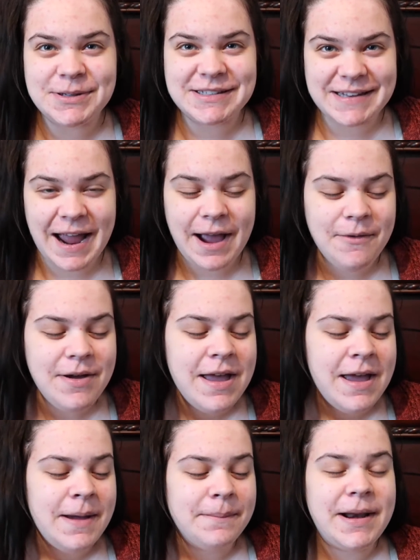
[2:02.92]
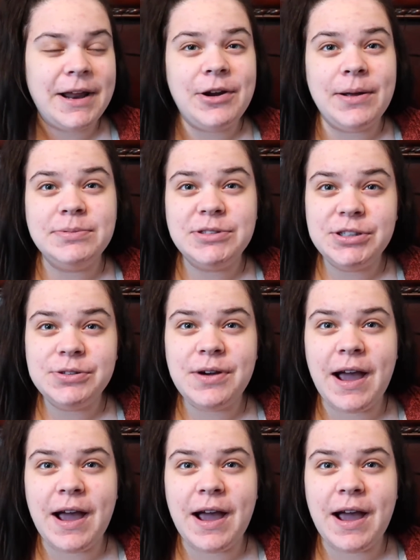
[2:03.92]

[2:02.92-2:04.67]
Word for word: books now, but I grabbed two.